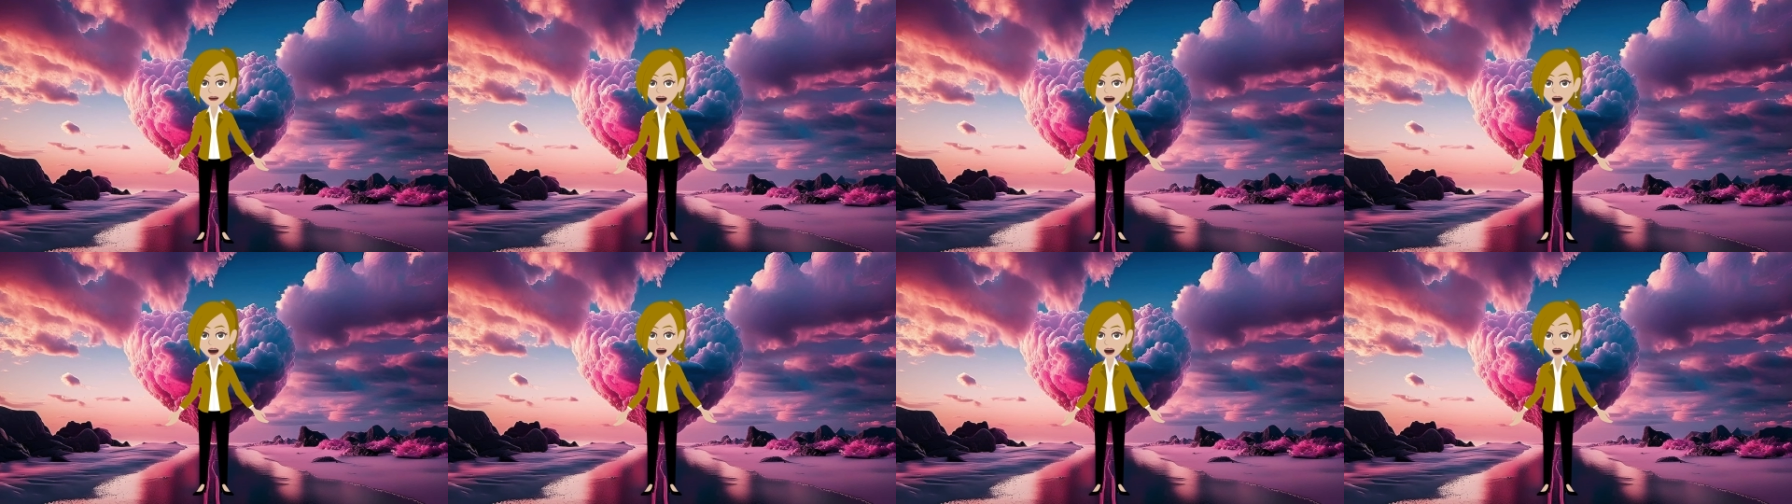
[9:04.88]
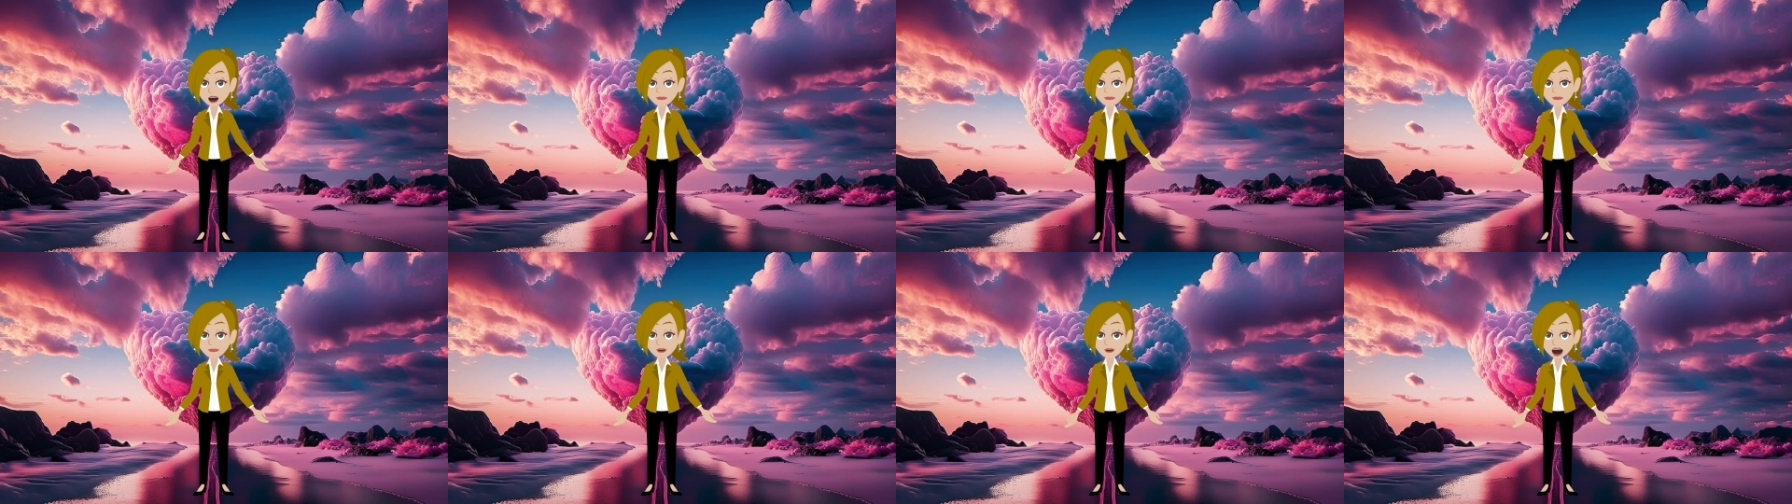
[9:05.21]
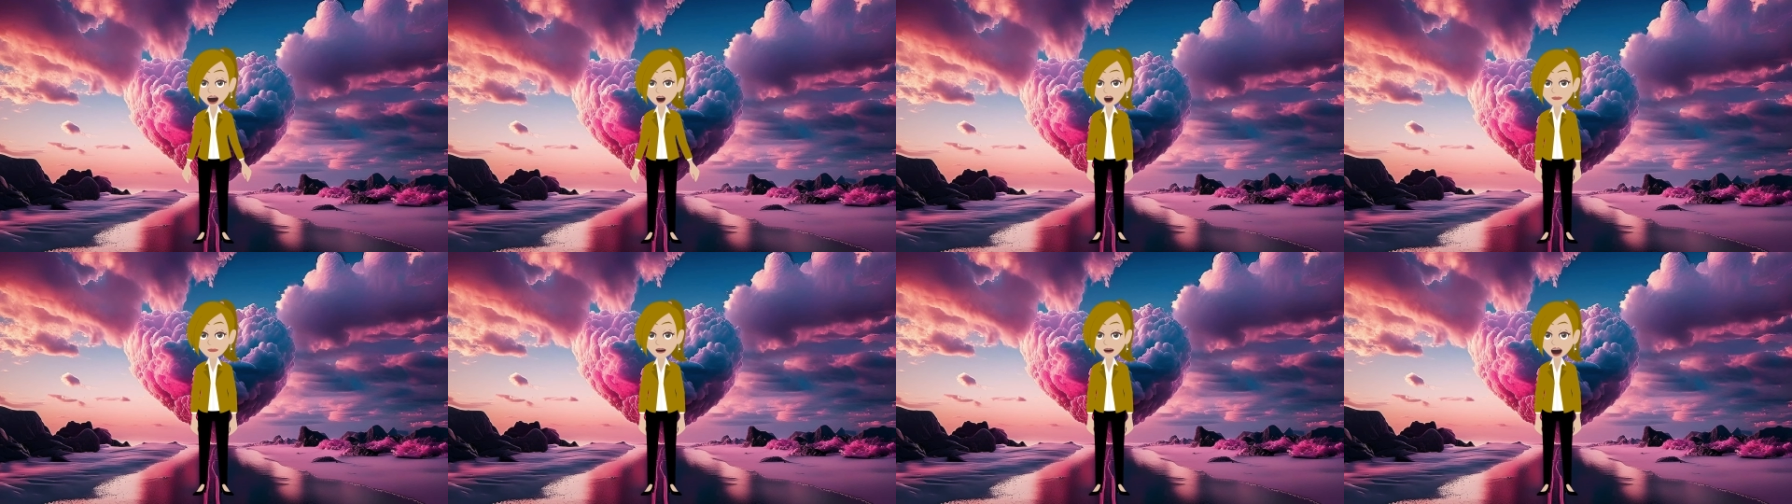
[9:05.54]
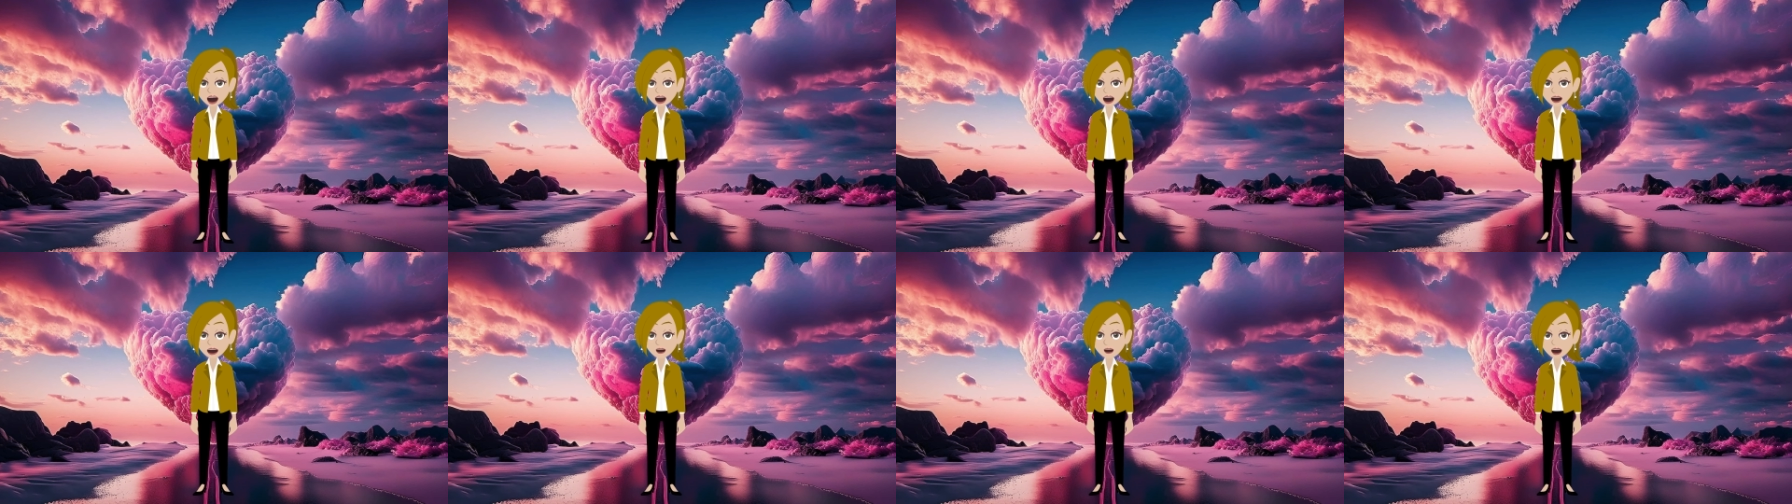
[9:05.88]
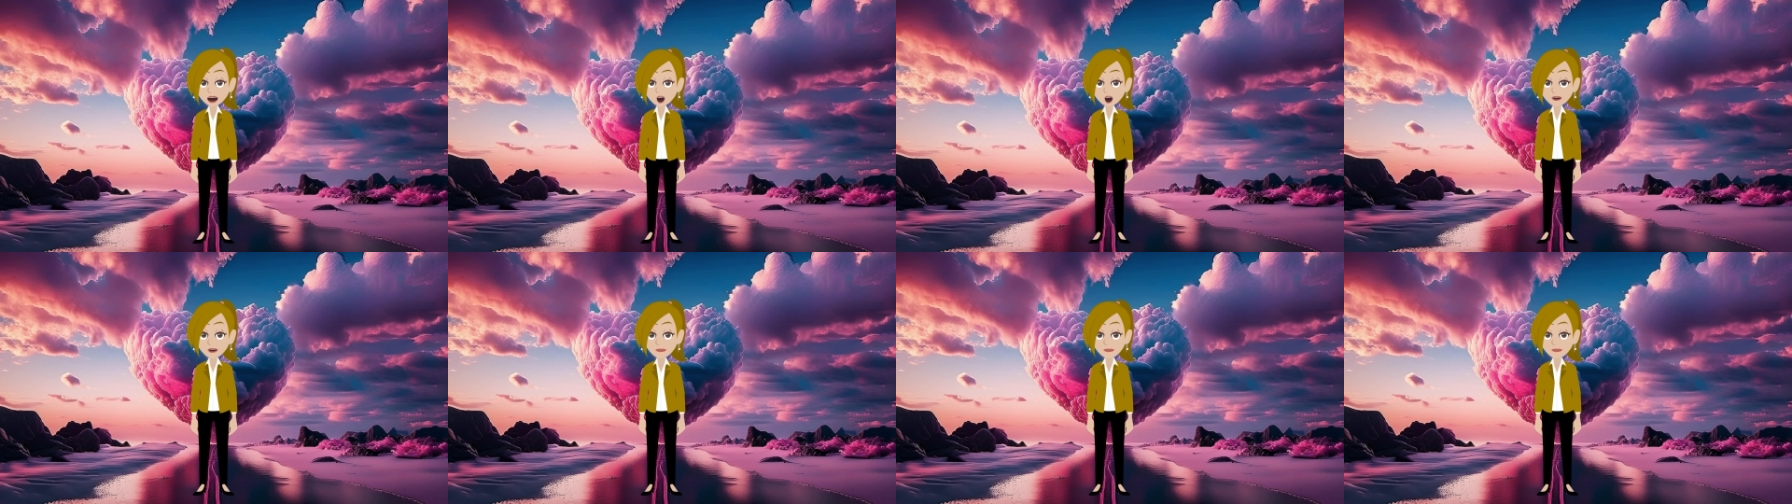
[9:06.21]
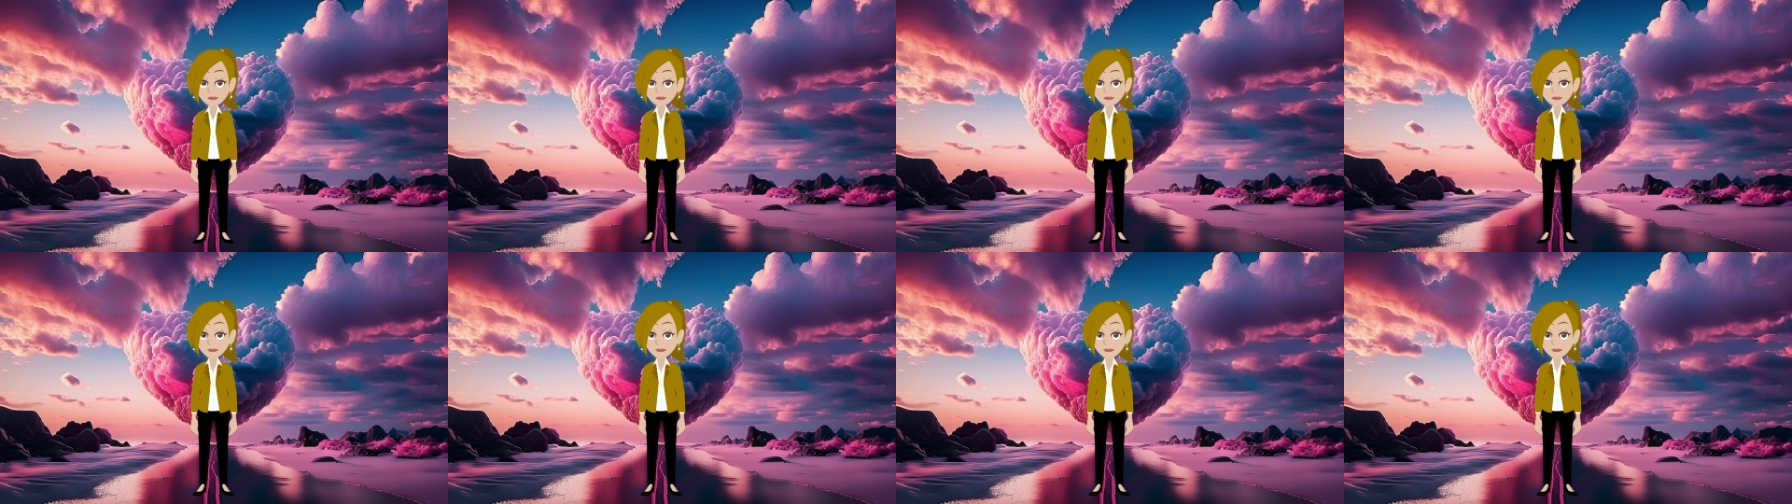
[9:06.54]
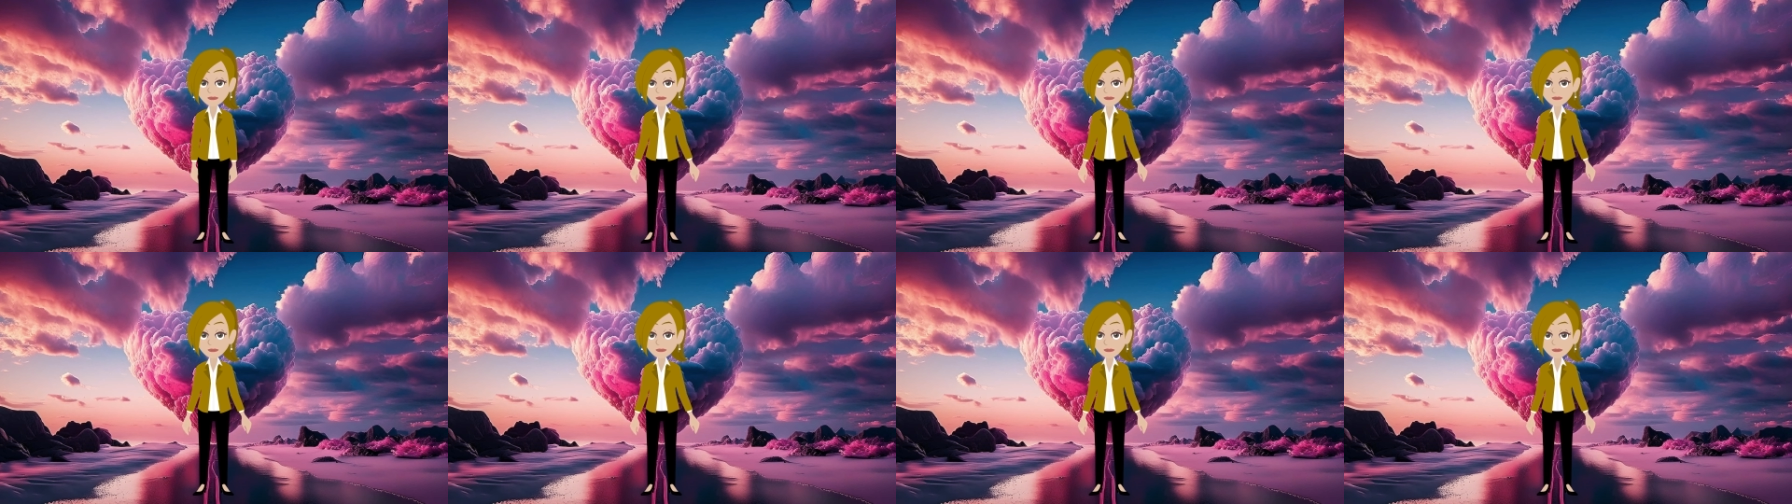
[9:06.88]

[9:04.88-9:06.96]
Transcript: now, but always.